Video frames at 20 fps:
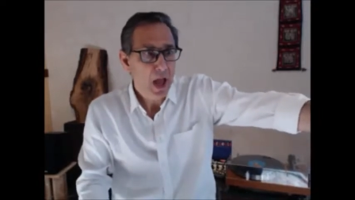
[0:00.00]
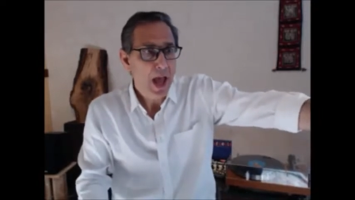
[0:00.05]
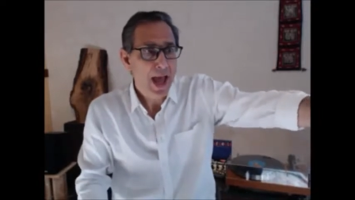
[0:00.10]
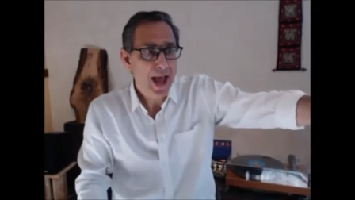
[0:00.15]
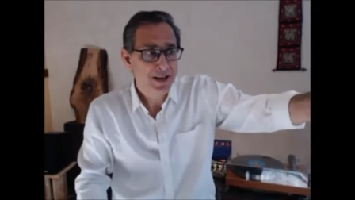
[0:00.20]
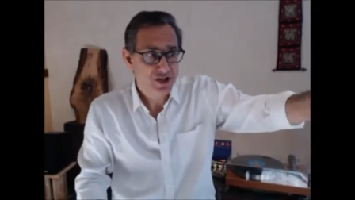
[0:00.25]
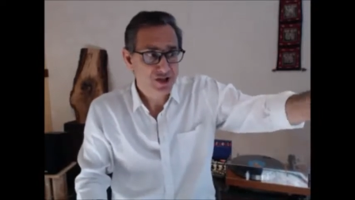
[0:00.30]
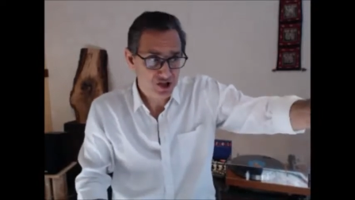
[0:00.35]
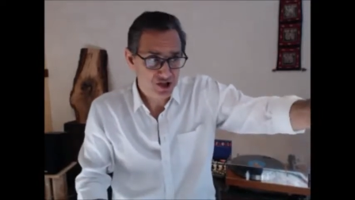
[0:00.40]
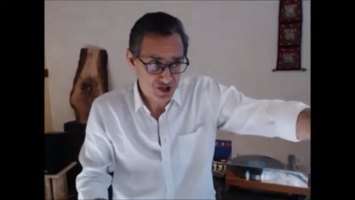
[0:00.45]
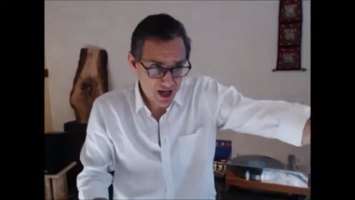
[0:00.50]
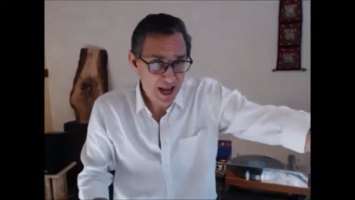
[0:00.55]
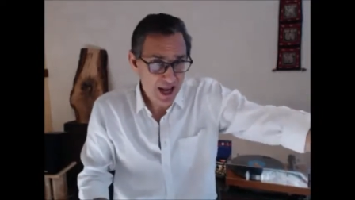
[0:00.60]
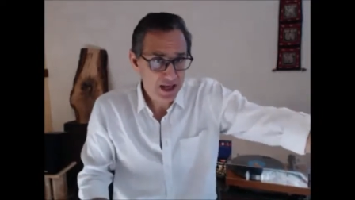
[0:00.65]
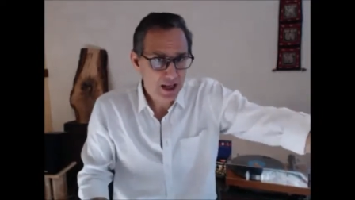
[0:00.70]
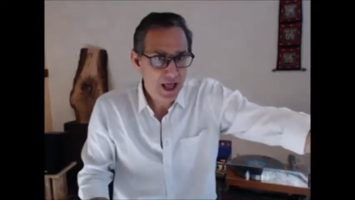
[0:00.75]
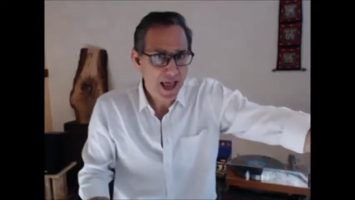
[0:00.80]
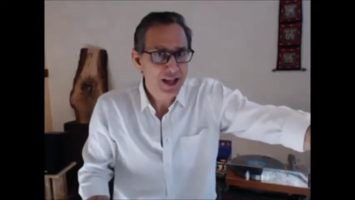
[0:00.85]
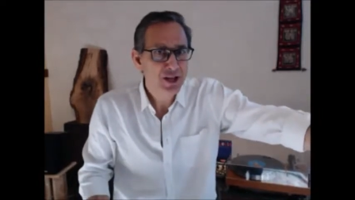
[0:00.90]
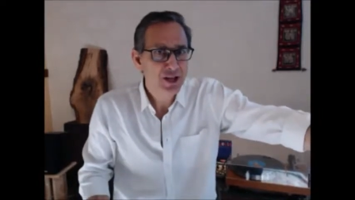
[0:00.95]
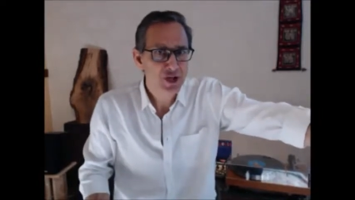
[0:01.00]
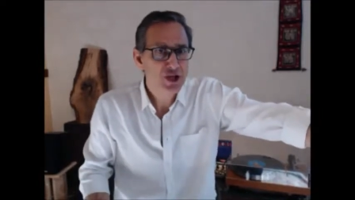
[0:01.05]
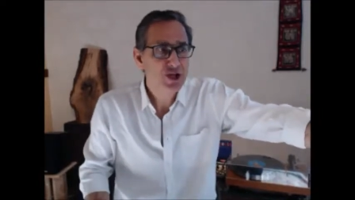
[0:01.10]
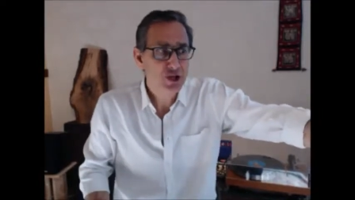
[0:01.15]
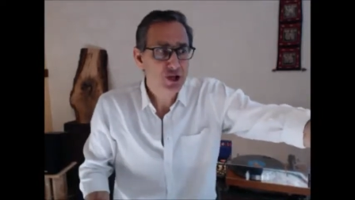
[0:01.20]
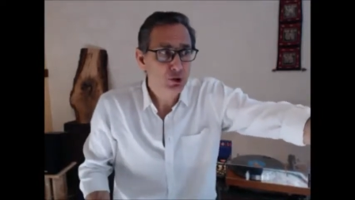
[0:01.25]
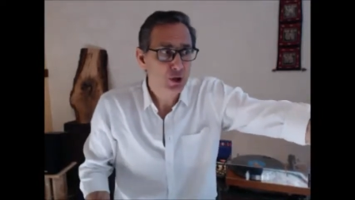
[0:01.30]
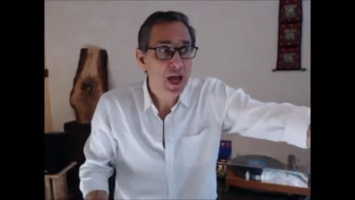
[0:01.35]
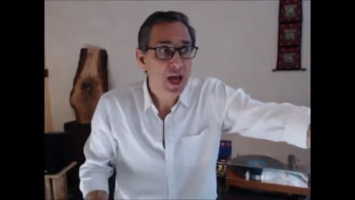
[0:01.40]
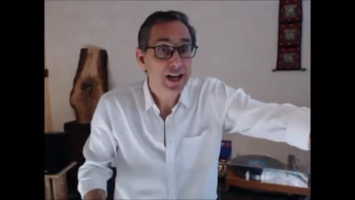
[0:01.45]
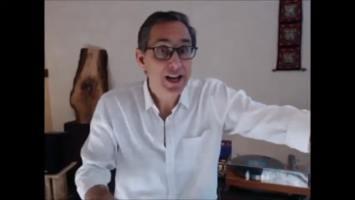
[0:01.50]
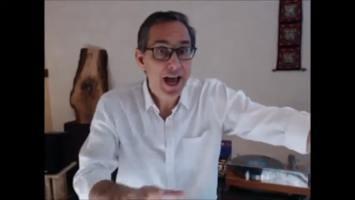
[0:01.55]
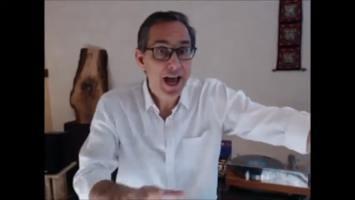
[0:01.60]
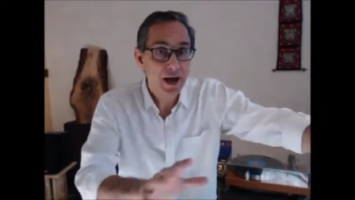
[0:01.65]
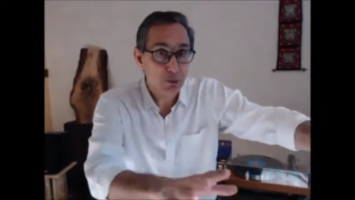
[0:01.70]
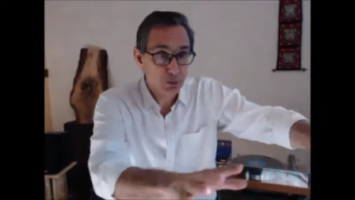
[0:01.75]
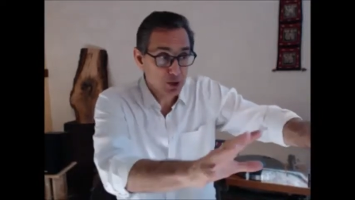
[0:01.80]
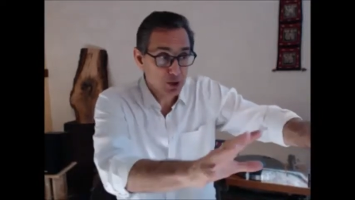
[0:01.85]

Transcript: and stay and just lay down?